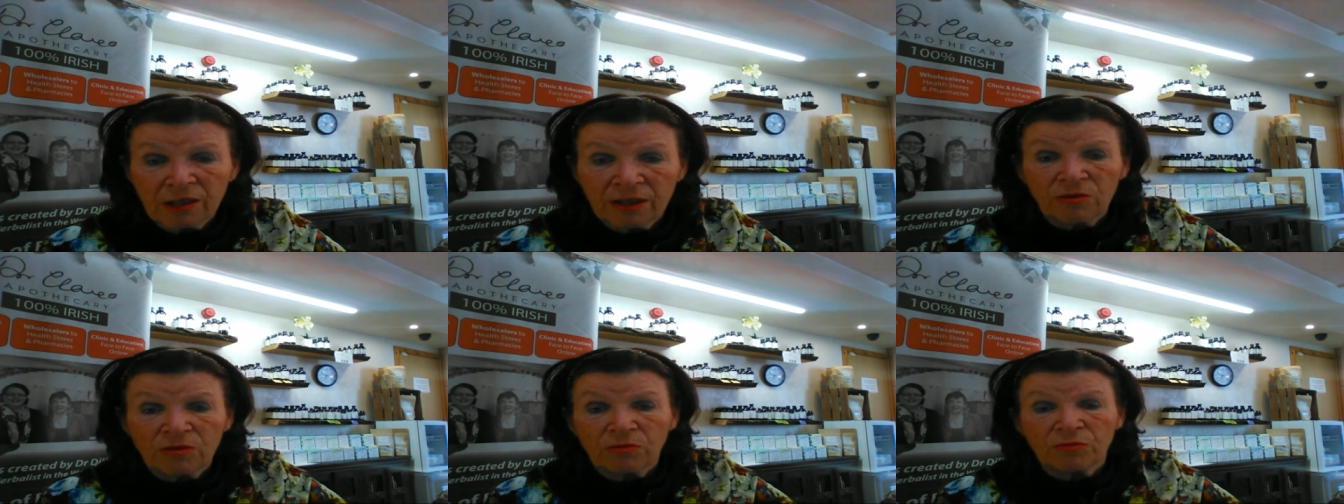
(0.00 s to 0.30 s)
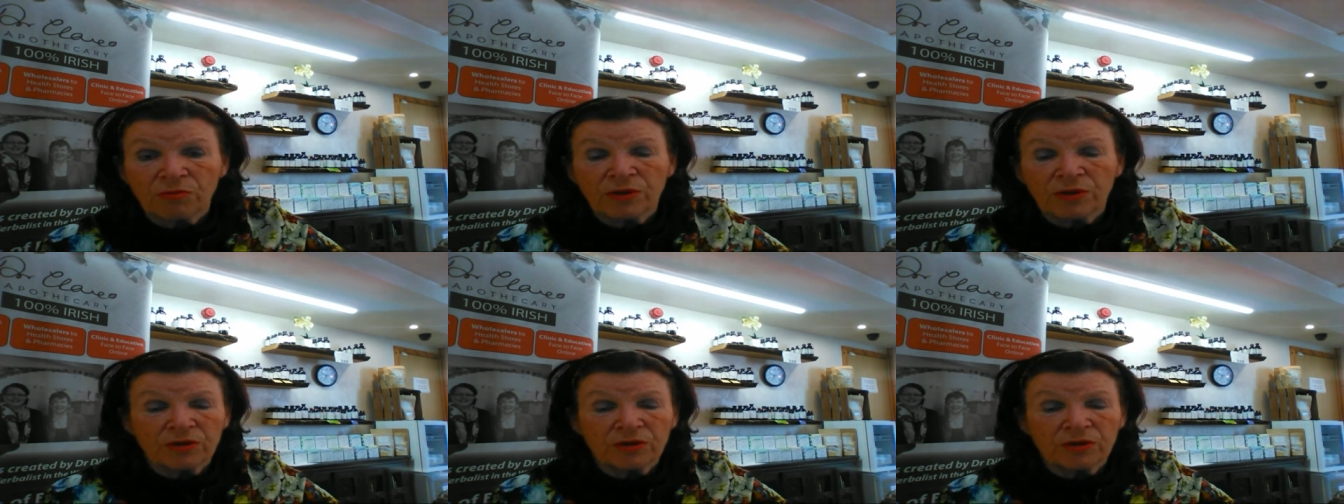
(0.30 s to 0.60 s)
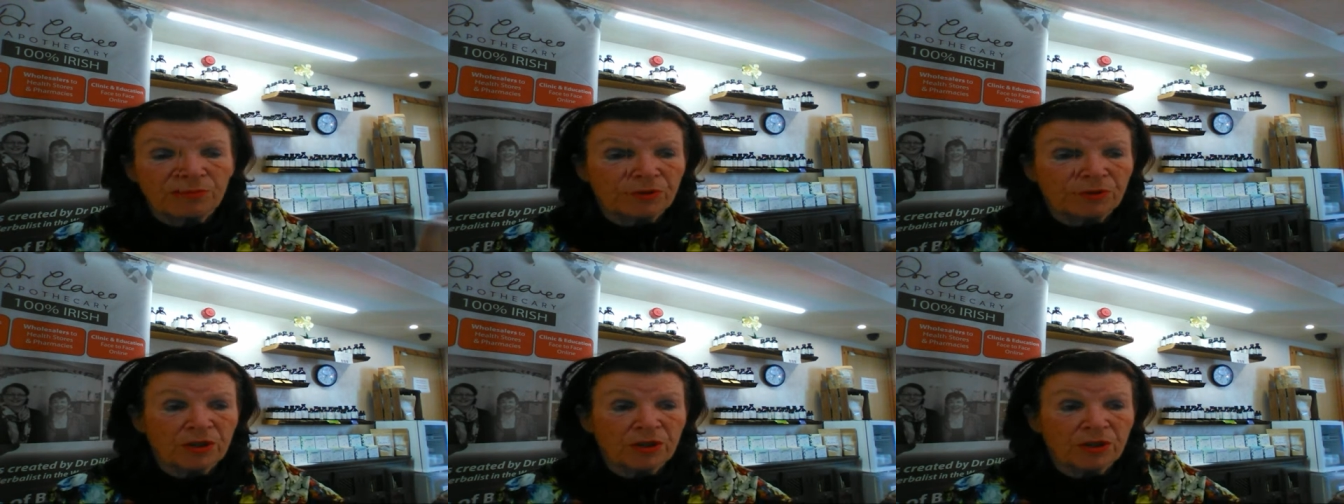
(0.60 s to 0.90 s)
whether you put
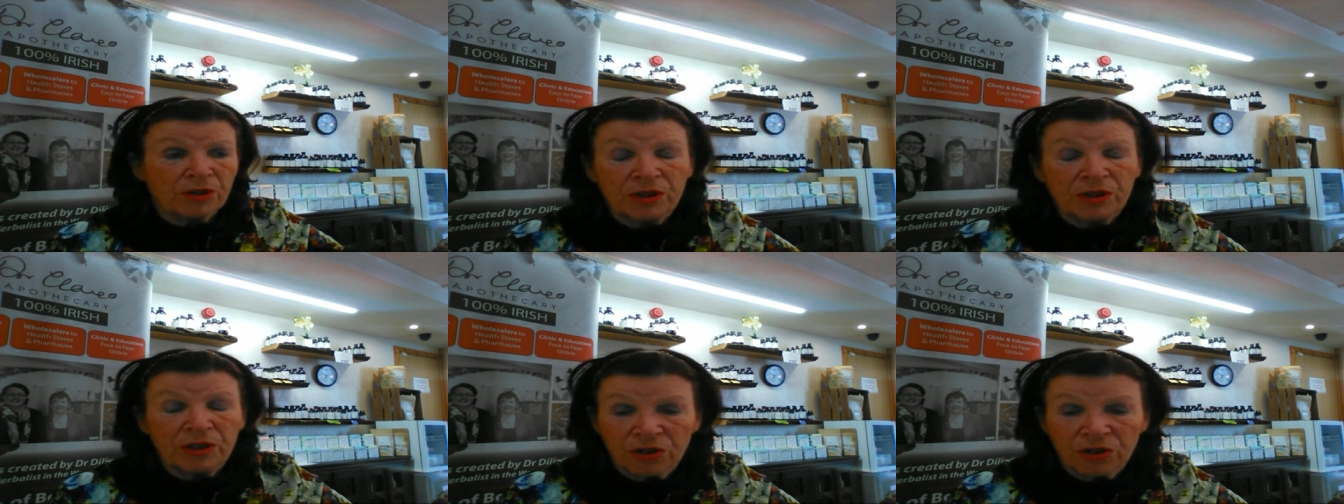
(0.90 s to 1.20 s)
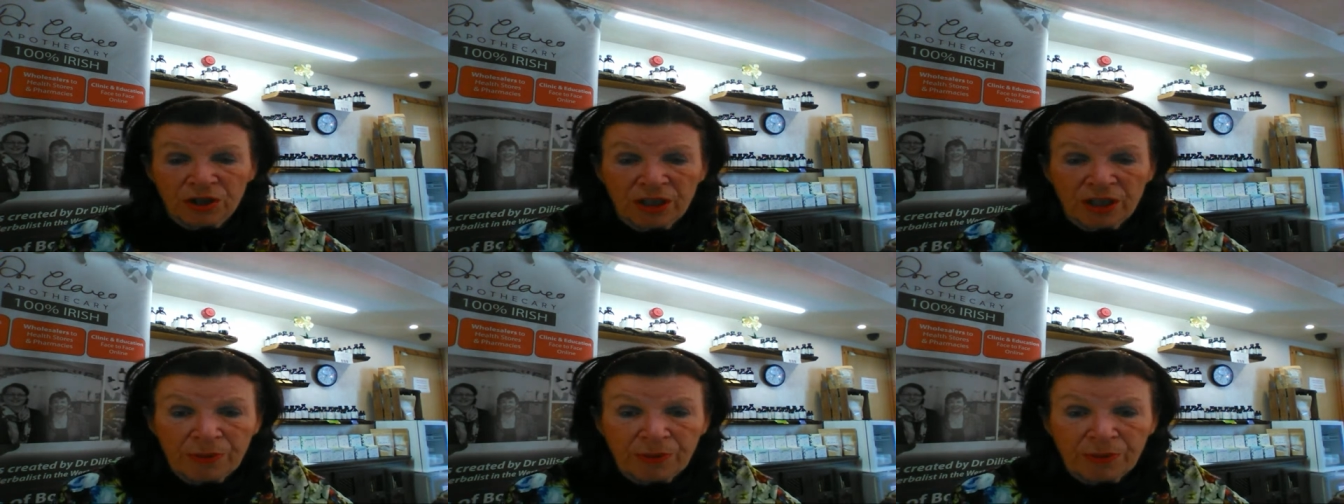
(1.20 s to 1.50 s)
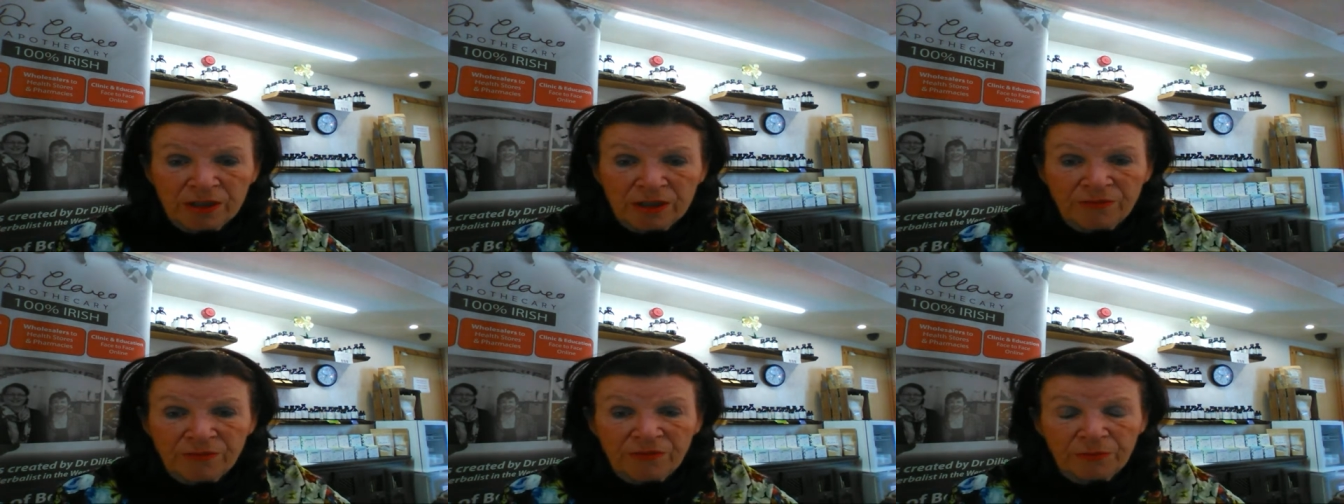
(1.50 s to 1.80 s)
them in your teapot
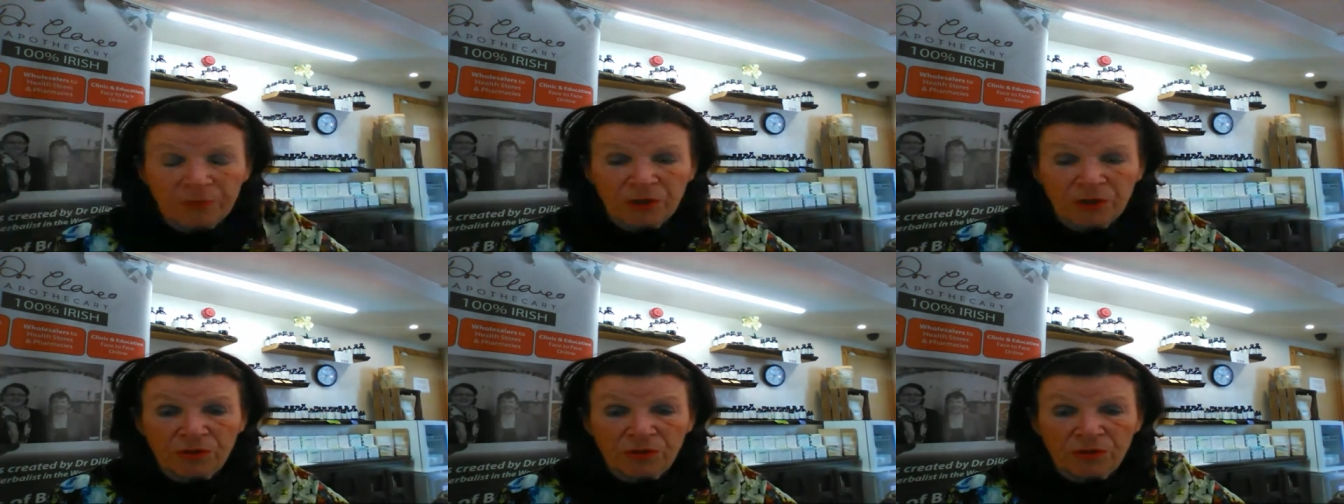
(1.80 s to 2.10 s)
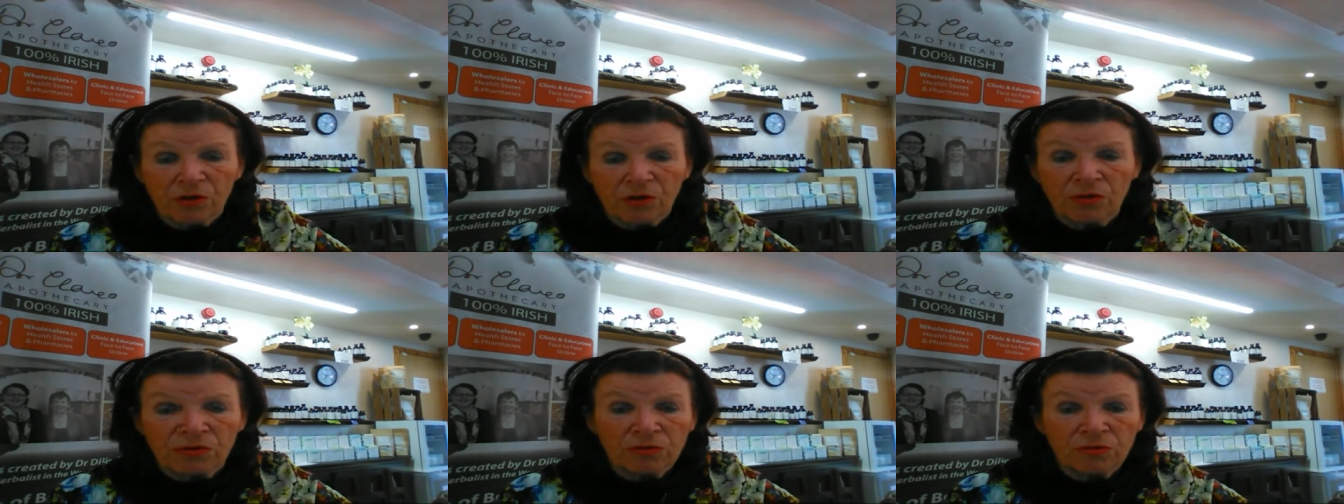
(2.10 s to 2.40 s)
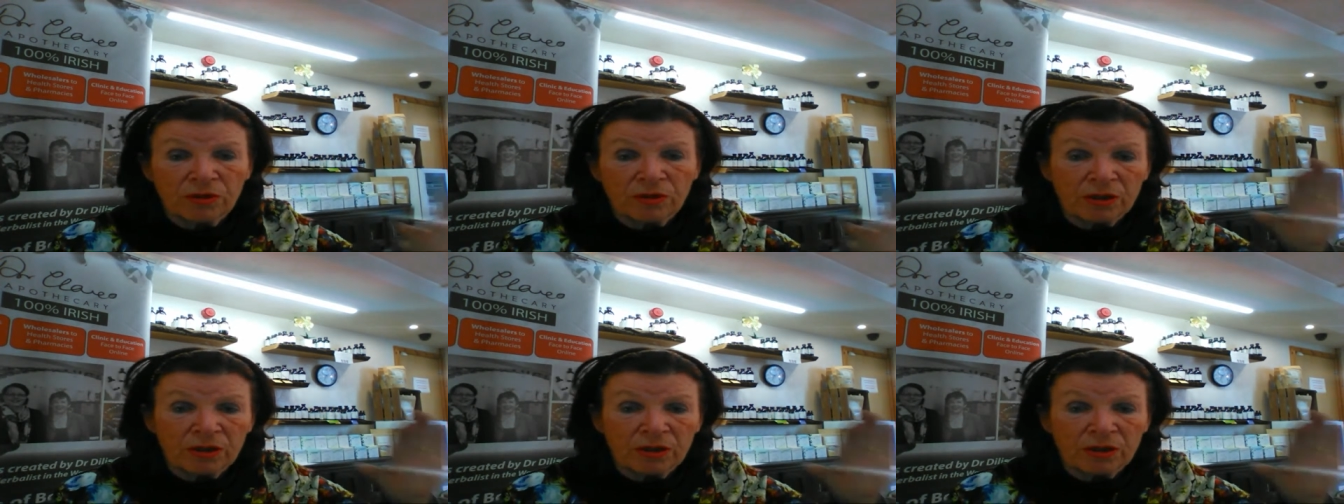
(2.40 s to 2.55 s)
from your own